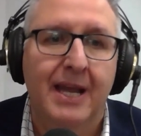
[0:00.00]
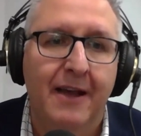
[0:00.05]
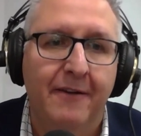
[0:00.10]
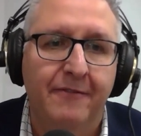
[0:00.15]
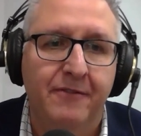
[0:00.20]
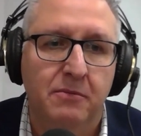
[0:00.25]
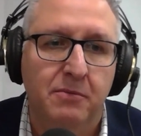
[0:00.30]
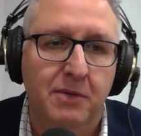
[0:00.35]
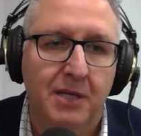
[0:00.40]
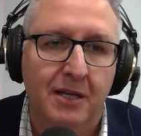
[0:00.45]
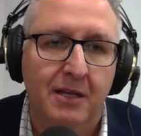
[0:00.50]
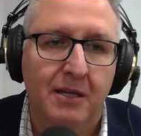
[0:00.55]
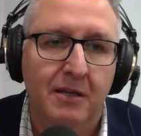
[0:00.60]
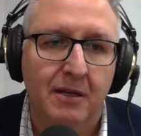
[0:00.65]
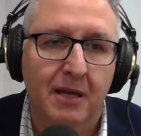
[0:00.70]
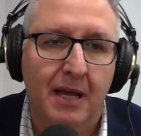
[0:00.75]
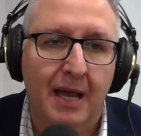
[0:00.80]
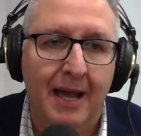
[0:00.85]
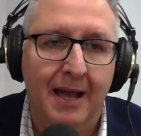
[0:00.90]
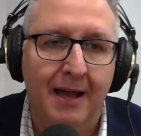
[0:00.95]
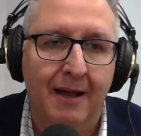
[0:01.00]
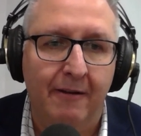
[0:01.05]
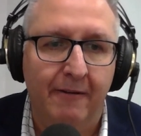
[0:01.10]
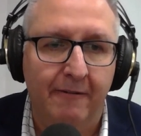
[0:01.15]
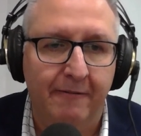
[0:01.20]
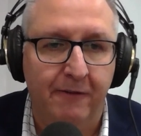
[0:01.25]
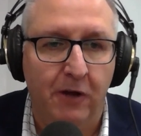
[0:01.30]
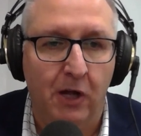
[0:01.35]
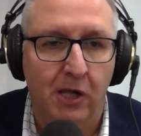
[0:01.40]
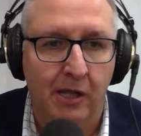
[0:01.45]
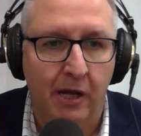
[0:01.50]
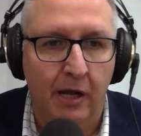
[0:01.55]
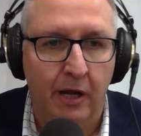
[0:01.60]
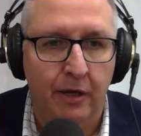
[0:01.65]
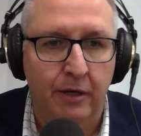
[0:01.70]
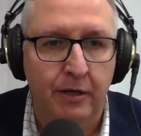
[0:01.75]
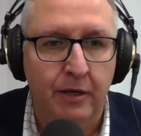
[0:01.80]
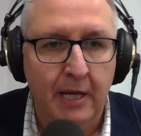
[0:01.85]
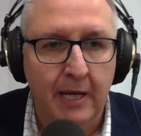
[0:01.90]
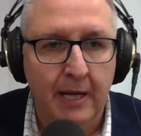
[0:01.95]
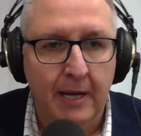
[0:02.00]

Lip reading: have to be followed,